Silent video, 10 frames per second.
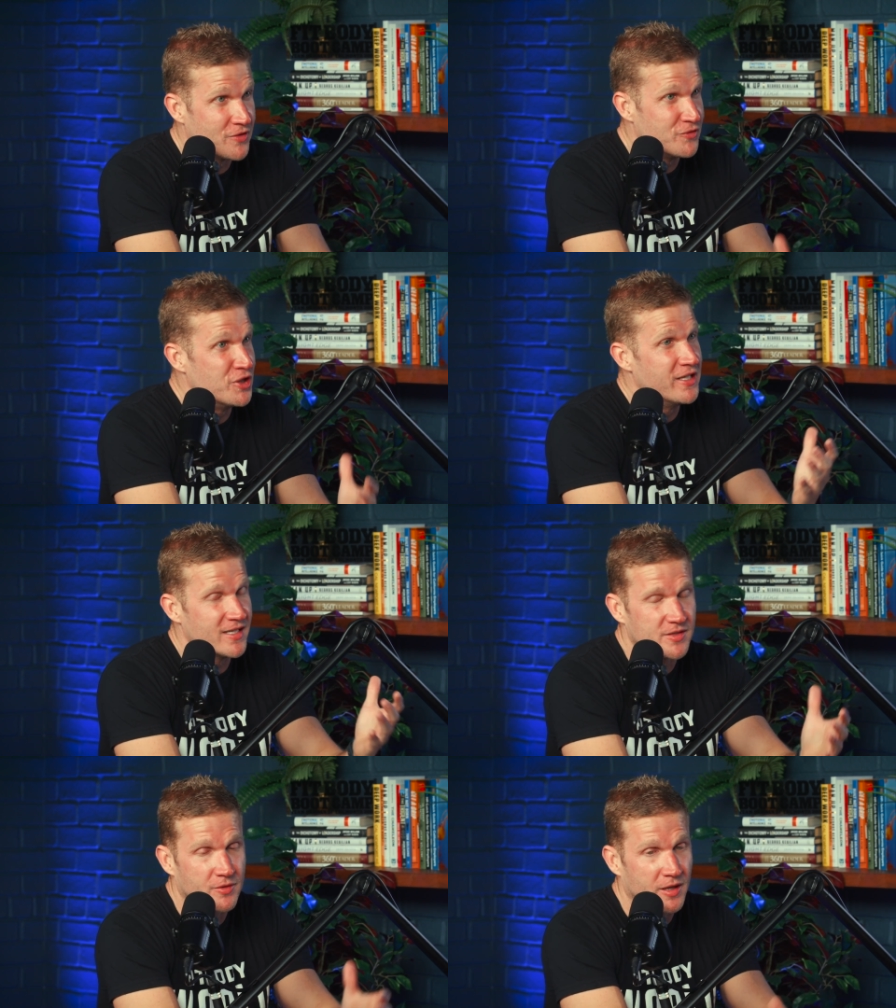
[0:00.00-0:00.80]
of
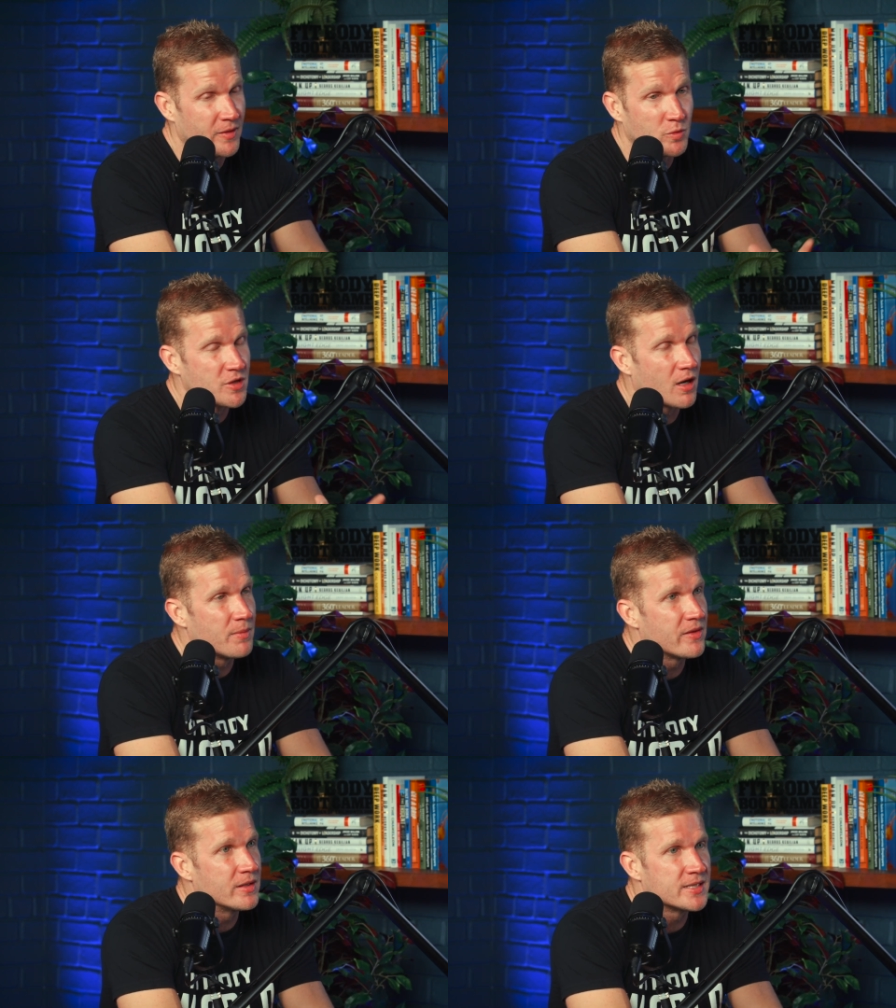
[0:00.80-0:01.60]
genius, Uriel. And we'll talk
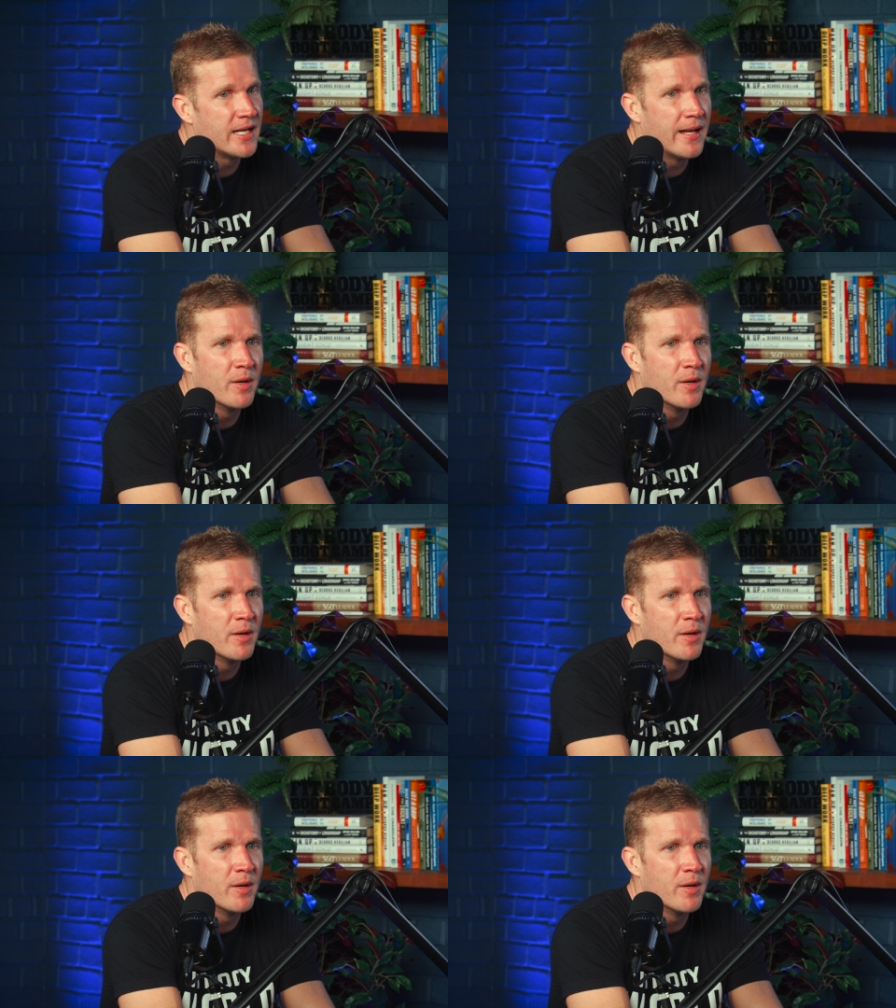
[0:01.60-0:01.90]
about that today.